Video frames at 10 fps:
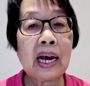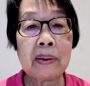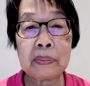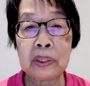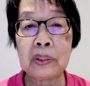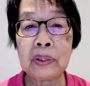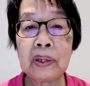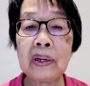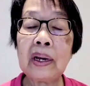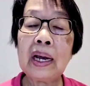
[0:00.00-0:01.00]
I'm
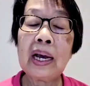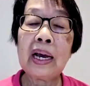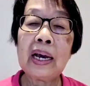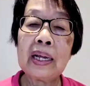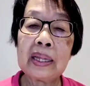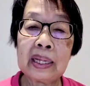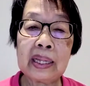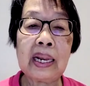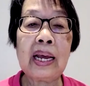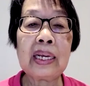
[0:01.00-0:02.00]
sure
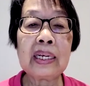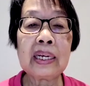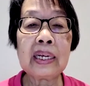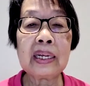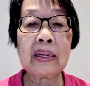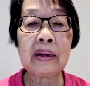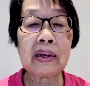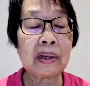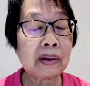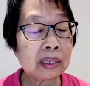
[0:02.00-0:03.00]
that like
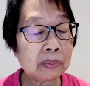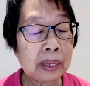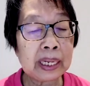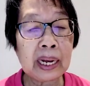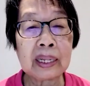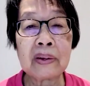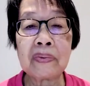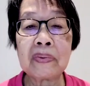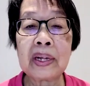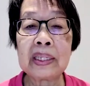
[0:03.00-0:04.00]
his many other
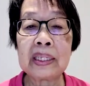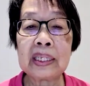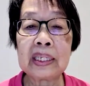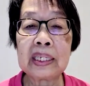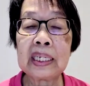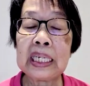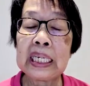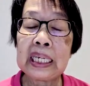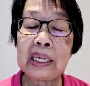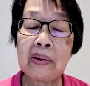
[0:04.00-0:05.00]
friends,
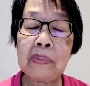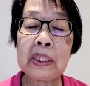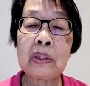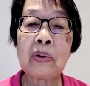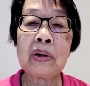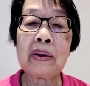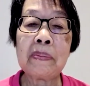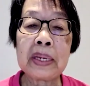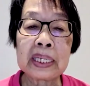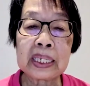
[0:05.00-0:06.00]
he'll be sorely
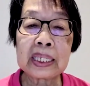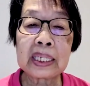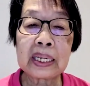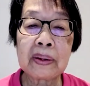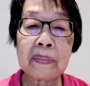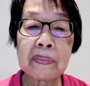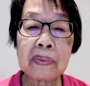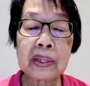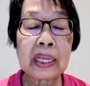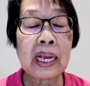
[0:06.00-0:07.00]
missed,
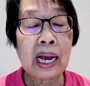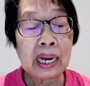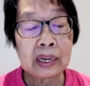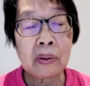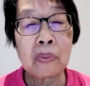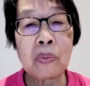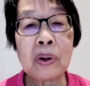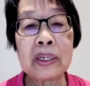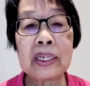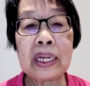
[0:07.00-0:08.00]
and hope
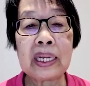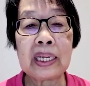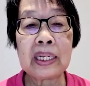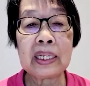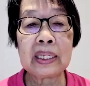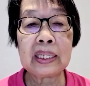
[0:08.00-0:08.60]
one day